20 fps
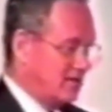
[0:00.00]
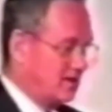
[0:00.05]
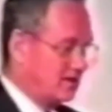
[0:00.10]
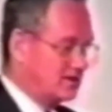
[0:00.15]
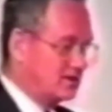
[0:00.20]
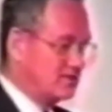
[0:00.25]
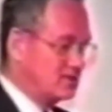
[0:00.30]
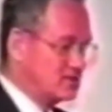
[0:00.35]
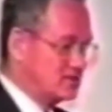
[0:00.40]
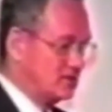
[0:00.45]

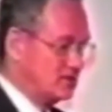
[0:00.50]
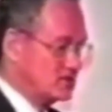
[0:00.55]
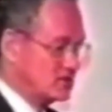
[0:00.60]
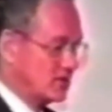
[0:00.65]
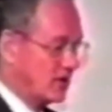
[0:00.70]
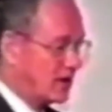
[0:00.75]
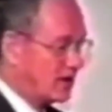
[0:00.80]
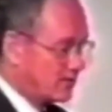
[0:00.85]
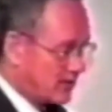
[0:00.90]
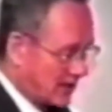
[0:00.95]
ultimate
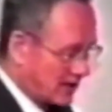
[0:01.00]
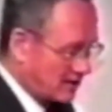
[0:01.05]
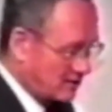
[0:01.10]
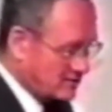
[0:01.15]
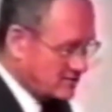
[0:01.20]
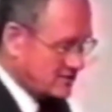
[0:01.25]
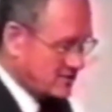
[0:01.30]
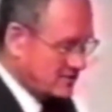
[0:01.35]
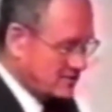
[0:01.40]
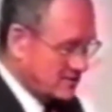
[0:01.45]
solution to all
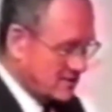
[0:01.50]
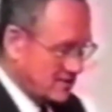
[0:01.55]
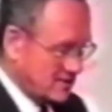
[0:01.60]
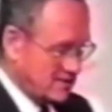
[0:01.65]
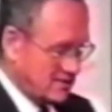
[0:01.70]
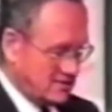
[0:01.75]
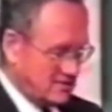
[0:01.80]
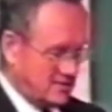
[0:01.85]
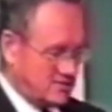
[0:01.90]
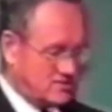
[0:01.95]
problems.
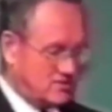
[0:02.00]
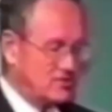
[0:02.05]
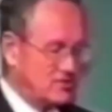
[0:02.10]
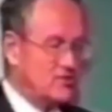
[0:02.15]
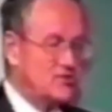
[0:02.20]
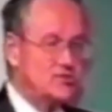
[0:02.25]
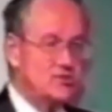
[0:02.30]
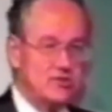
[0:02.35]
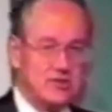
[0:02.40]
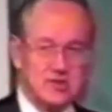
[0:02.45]
As
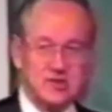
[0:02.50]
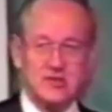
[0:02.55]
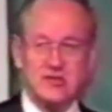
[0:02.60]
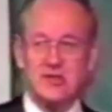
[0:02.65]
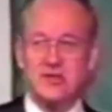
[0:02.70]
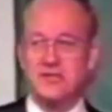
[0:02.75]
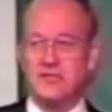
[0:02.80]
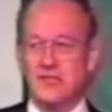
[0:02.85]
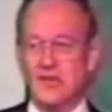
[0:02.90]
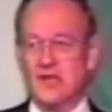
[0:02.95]
soon as you can
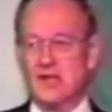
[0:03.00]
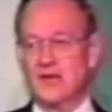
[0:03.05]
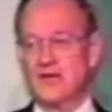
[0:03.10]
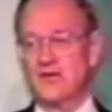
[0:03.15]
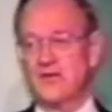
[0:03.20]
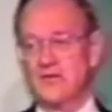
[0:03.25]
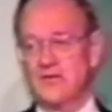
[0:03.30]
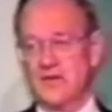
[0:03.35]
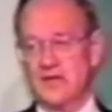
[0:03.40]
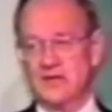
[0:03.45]
do it,
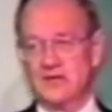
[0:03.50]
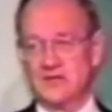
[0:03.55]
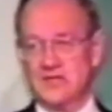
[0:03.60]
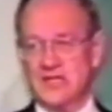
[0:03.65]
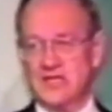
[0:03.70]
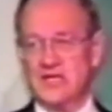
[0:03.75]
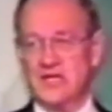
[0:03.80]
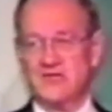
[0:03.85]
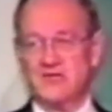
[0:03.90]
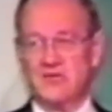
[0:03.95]
then you'll
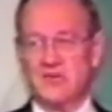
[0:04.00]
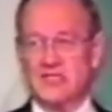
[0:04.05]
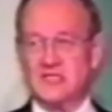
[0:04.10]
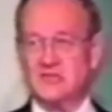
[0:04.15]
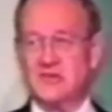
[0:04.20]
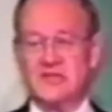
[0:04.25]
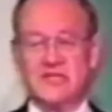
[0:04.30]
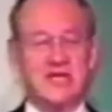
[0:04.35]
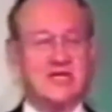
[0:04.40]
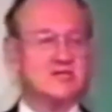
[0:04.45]
take care of it.
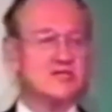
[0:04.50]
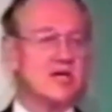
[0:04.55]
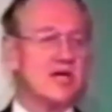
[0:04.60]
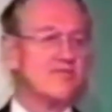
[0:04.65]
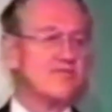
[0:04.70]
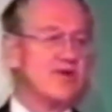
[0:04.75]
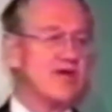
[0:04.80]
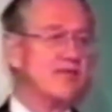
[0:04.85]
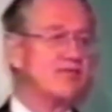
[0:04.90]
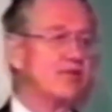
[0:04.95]
Reminds me of the
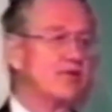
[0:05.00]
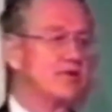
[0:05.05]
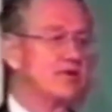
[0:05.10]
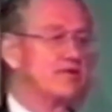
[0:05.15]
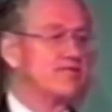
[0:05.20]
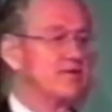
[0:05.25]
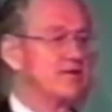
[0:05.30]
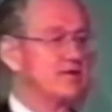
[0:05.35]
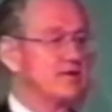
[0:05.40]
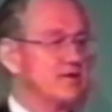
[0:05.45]
Aesop
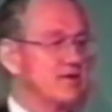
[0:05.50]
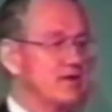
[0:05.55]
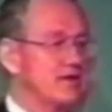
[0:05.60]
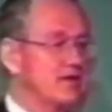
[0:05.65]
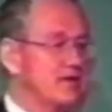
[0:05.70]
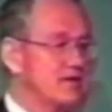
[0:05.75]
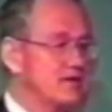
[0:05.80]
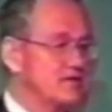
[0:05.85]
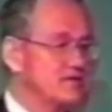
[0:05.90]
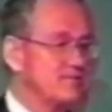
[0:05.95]
fable of the
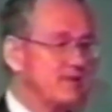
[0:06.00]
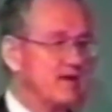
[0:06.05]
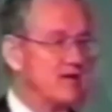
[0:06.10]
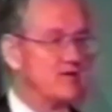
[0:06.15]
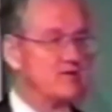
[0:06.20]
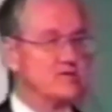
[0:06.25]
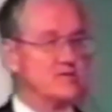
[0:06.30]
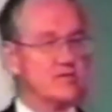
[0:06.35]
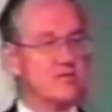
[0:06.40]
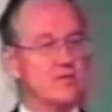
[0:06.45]

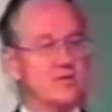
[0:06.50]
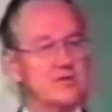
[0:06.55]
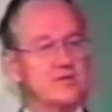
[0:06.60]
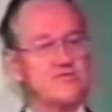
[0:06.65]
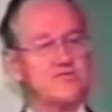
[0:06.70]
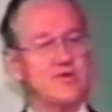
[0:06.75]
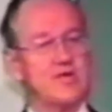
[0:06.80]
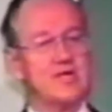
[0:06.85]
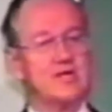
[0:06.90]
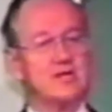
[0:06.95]
sparrows that were in
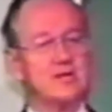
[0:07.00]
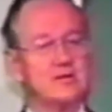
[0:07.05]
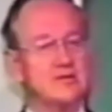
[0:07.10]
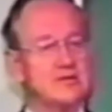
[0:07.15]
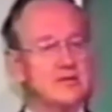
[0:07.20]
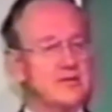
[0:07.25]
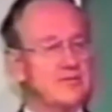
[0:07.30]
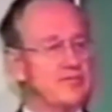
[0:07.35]
the field.